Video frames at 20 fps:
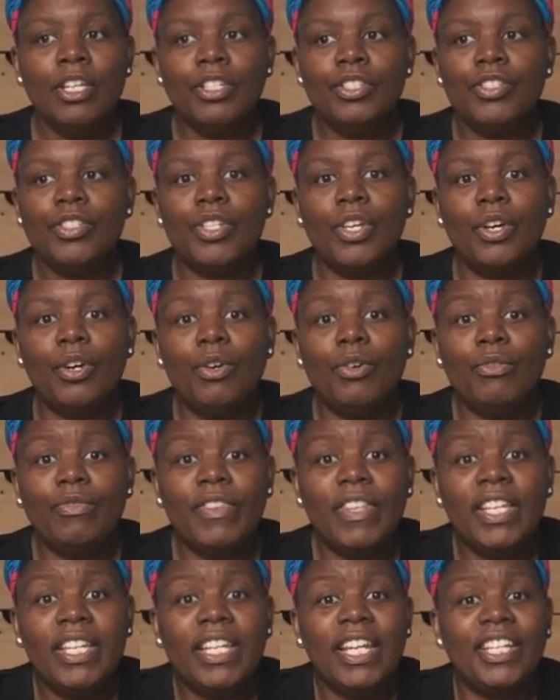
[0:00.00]
So
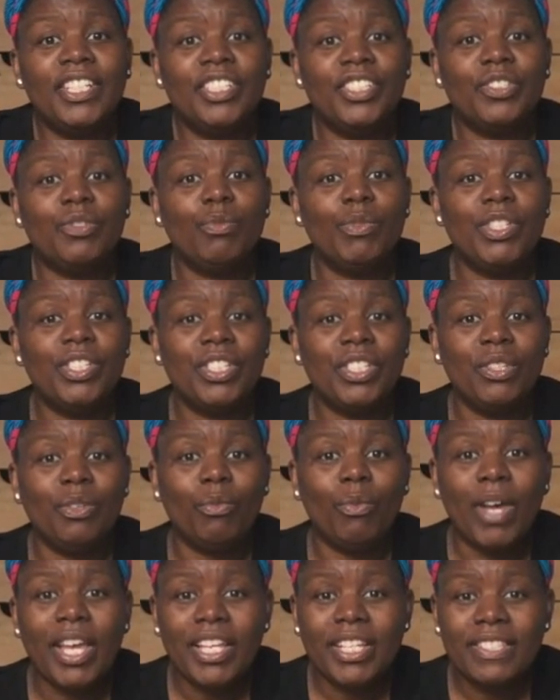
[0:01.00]
then I just went to the
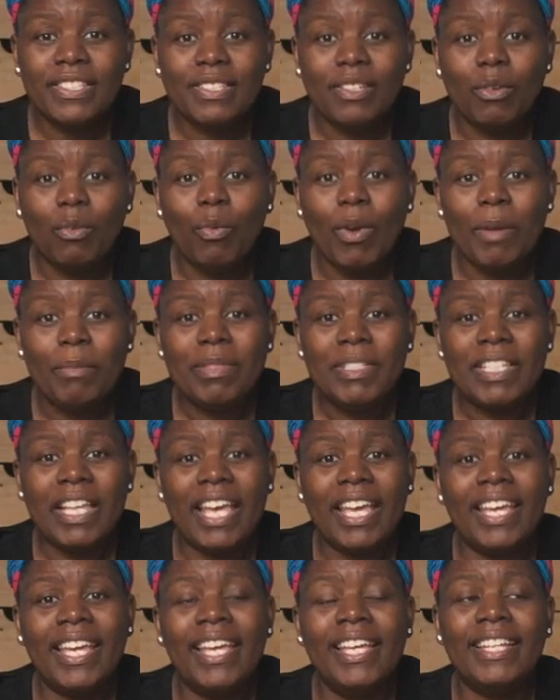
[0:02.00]
Weck
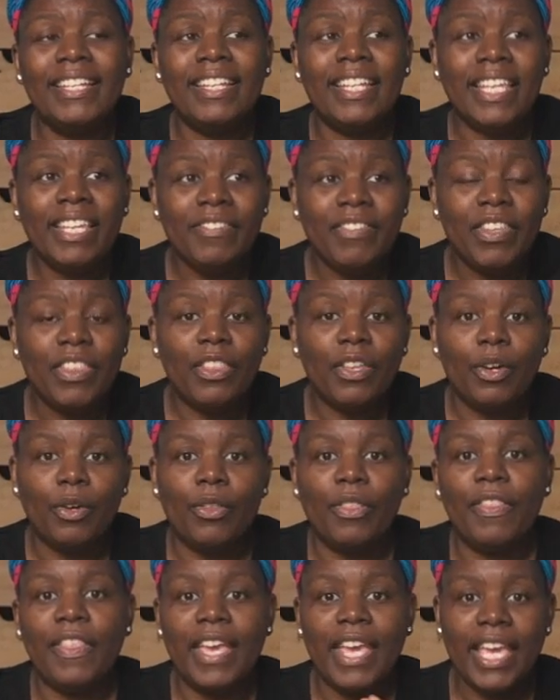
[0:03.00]
website, and even
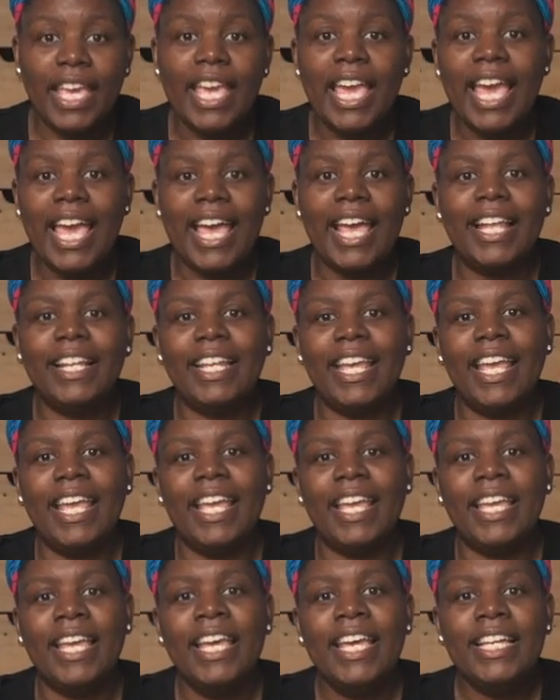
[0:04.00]
though they had
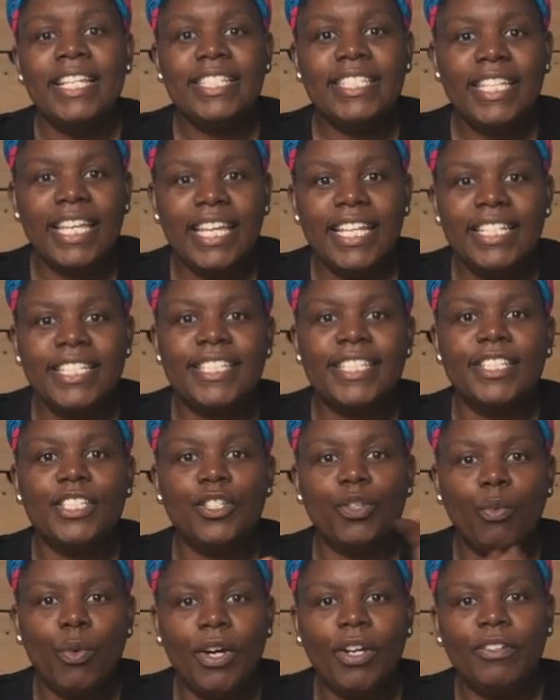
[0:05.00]
a 10 to
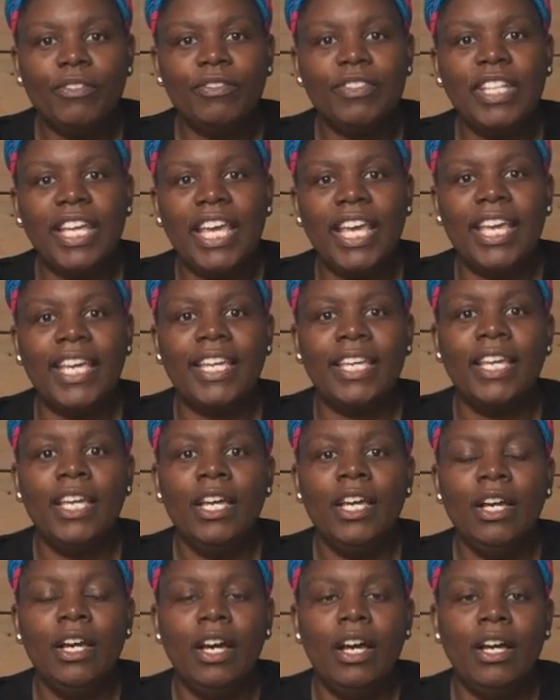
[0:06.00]
12 day
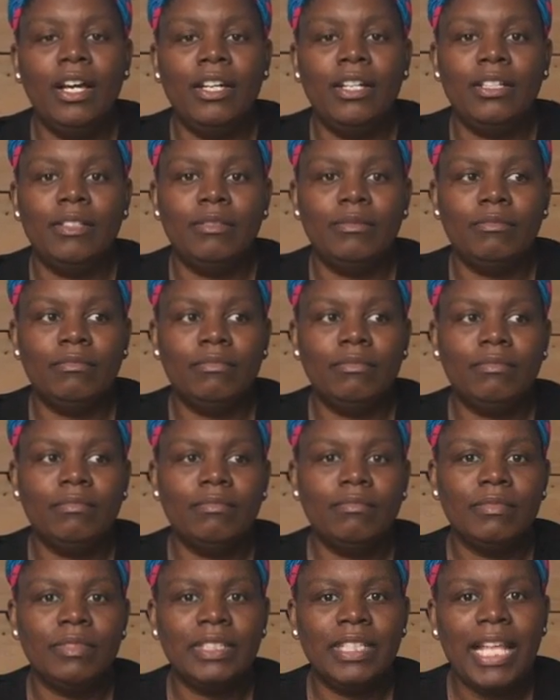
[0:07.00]

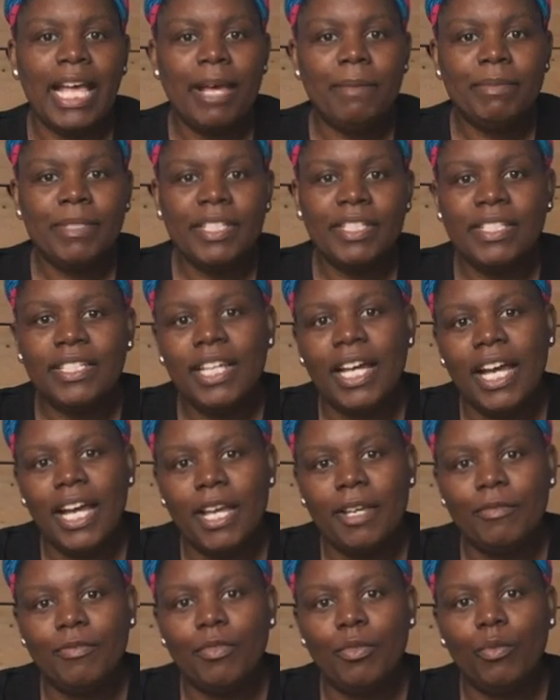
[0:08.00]
lapse in
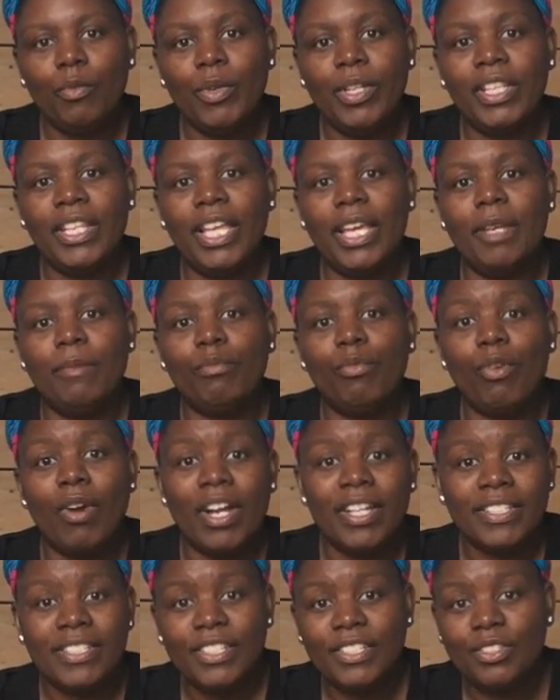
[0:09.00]
time from when they
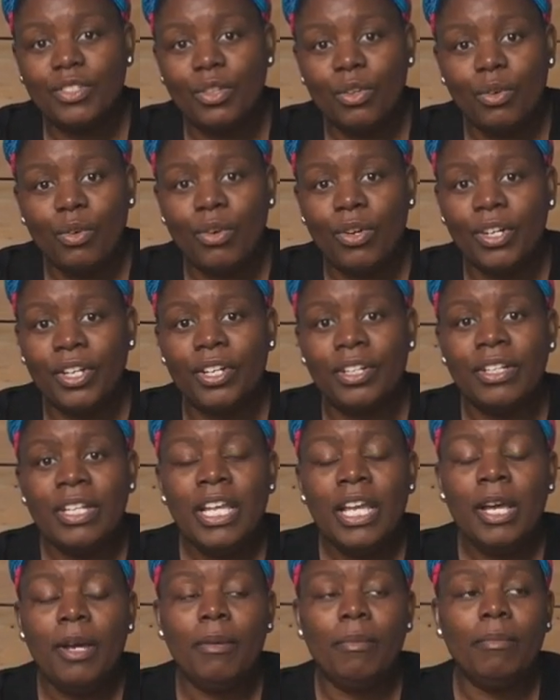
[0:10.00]
process your order,
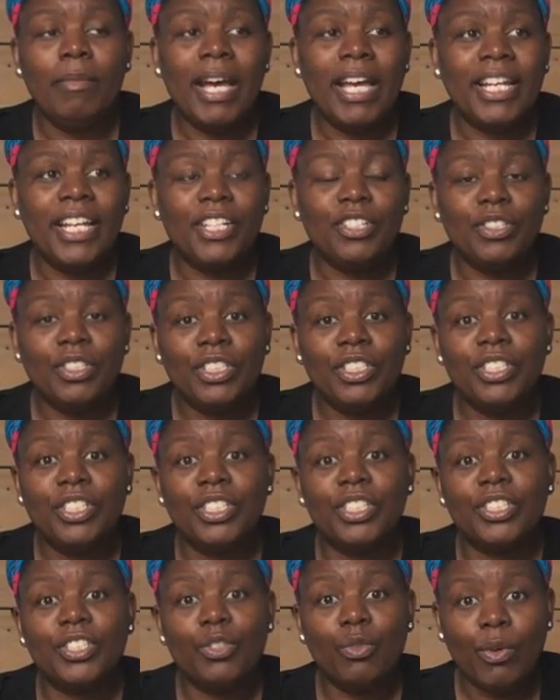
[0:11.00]
mine actually
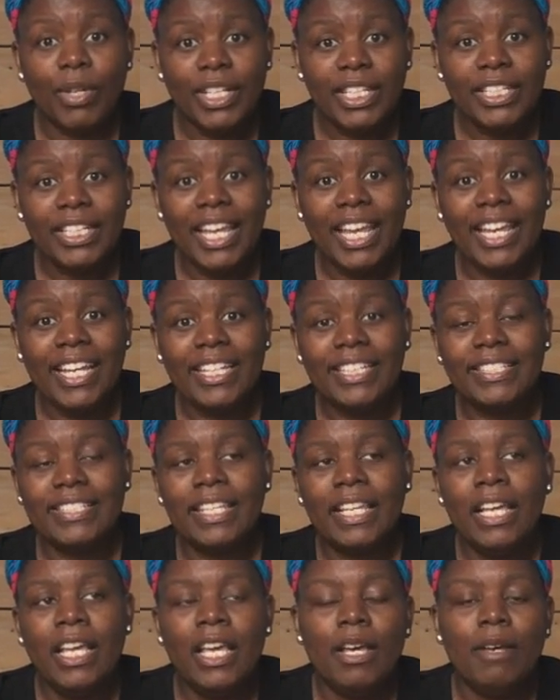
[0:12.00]
took 20 days,
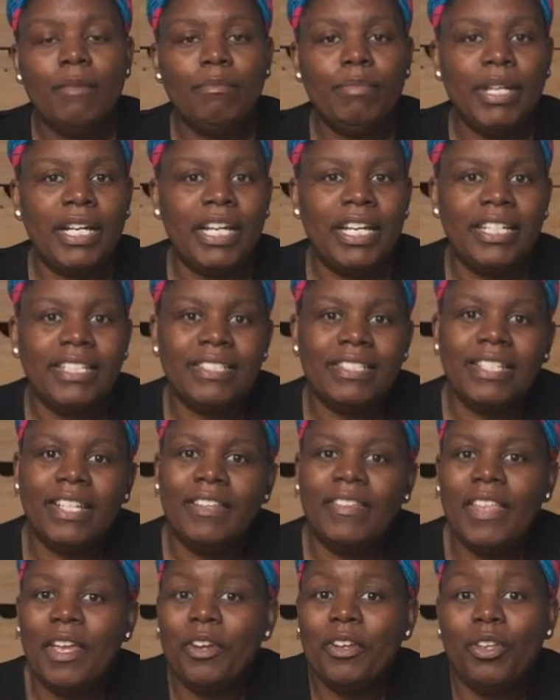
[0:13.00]
but
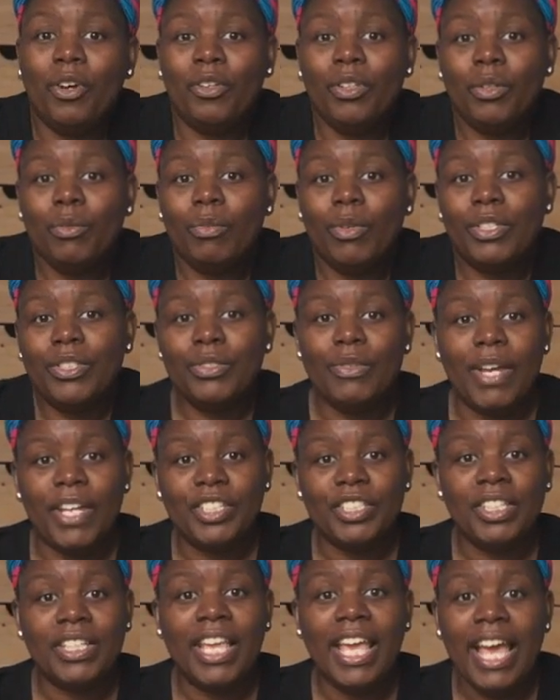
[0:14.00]
they're the only ones who
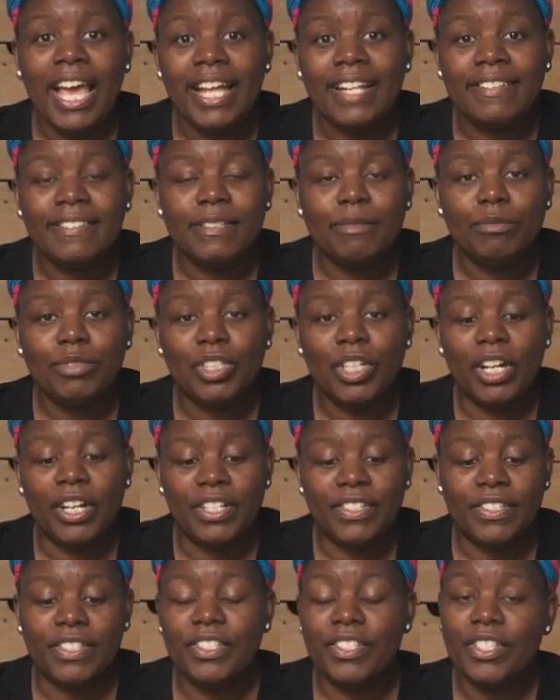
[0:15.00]
actually had some
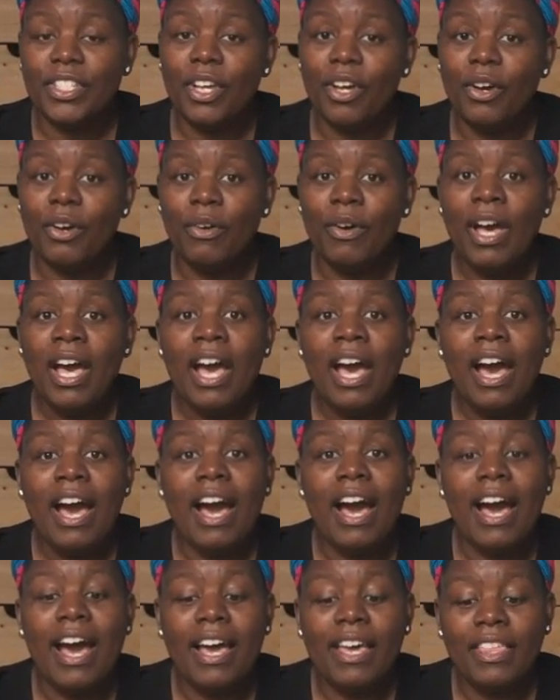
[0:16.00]
jars. And so
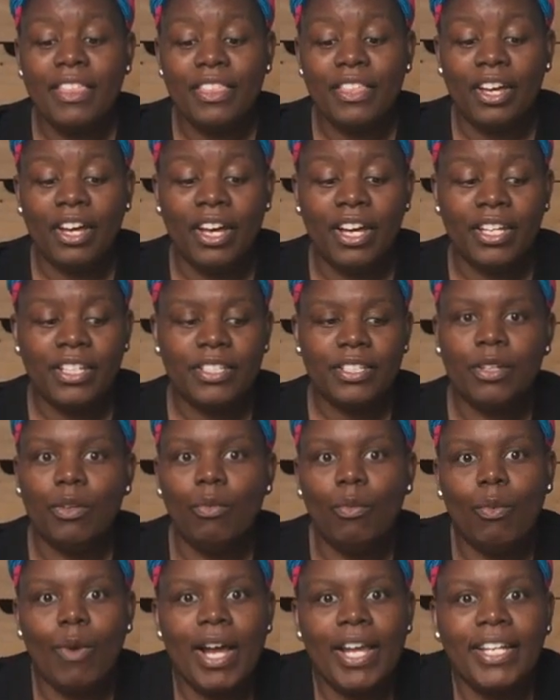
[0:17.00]
I thought,
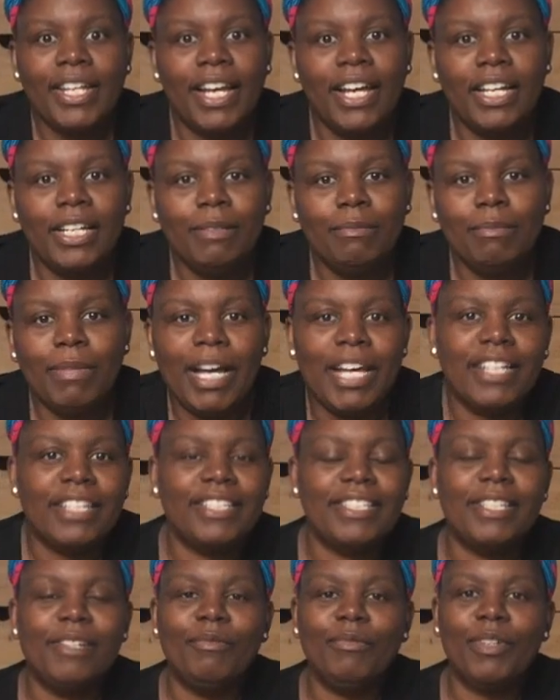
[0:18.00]
why not
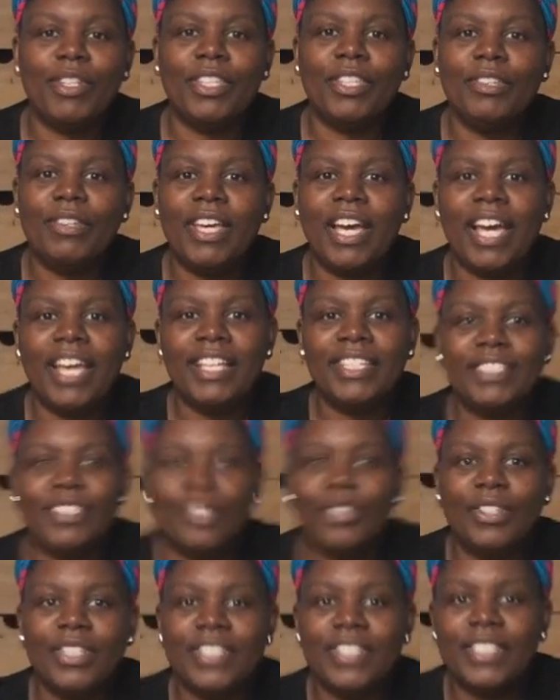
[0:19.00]
unbox them with you guys
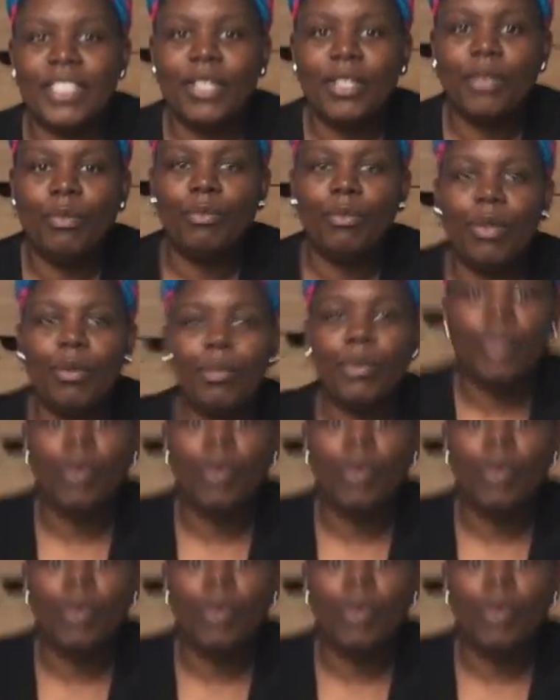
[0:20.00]
so you can see what we